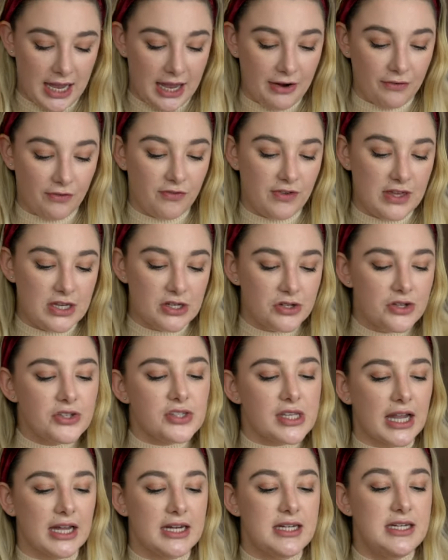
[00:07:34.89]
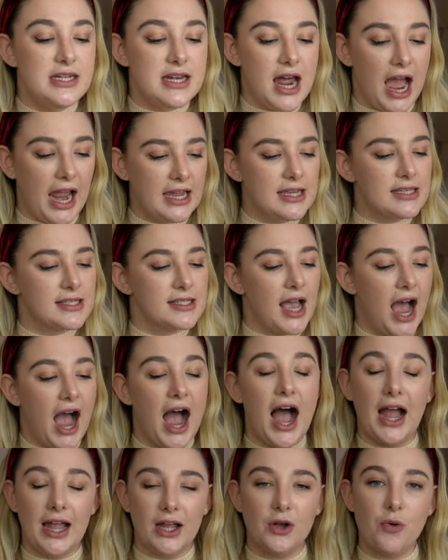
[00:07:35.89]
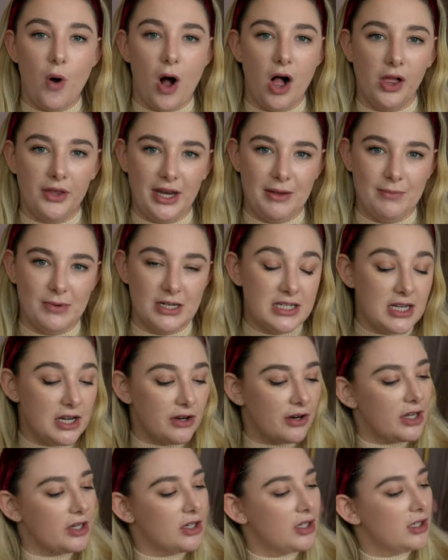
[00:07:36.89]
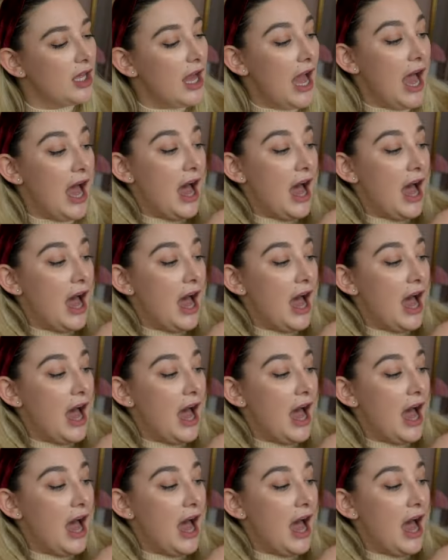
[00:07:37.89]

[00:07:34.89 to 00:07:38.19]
It feels like a nice, high quality material.